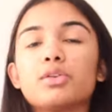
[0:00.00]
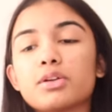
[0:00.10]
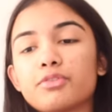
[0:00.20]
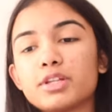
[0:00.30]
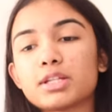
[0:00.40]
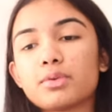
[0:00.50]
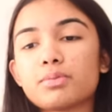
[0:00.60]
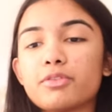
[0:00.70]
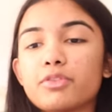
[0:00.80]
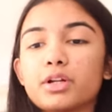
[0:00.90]
was on FaceTime with
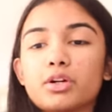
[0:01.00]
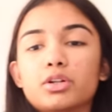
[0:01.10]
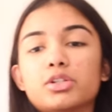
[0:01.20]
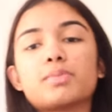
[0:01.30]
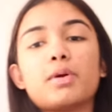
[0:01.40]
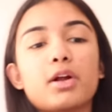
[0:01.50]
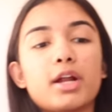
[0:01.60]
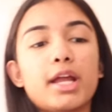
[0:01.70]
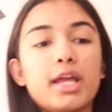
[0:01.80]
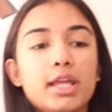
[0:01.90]
my friend
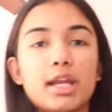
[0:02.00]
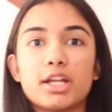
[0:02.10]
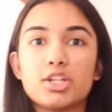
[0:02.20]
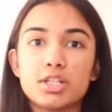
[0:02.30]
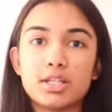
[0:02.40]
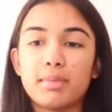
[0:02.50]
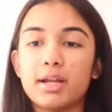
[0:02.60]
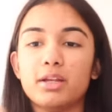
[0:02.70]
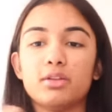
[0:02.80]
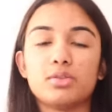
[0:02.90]
Girlsmar and I just did my
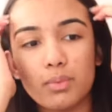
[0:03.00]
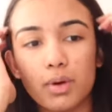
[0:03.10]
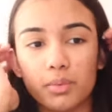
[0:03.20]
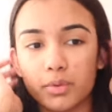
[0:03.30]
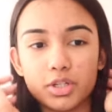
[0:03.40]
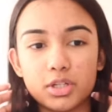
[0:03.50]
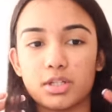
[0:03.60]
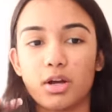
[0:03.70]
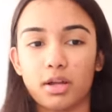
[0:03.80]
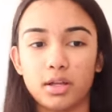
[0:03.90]
nails while we were just
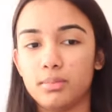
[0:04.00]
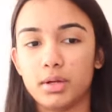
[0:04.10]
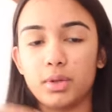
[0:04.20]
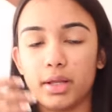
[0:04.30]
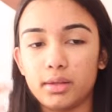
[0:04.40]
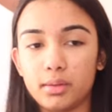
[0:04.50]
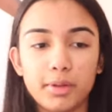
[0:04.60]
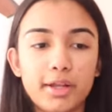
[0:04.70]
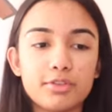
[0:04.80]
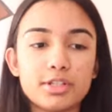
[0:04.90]
talking about like the
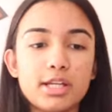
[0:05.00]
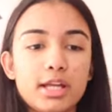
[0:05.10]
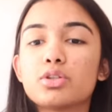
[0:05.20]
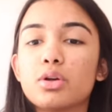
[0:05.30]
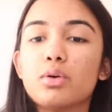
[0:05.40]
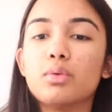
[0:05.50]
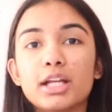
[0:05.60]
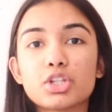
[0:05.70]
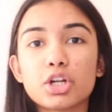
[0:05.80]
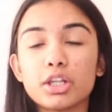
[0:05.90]
plan for today. So
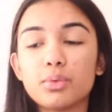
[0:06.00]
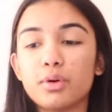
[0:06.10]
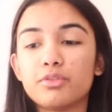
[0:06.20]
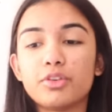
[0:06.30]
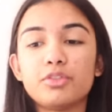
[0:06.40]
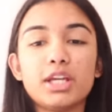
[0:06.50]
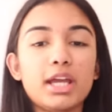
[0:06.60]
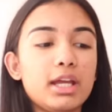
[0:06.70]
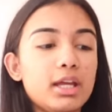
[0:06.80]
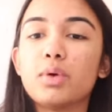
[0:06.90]
it's currently
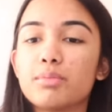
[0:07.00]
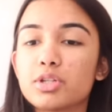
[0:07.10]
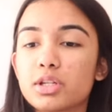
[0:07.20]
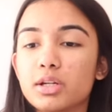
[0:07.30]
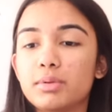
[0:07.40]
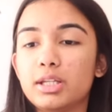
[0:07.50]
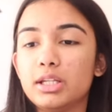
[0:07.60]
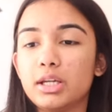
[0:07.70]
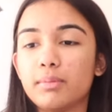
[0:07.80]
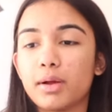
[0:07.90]
1.58. I'm just going to be
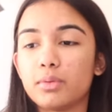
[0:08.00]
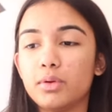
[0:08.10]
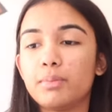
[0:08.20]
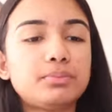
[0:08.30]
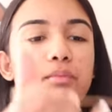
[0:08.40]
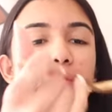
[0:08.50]
eating in my room.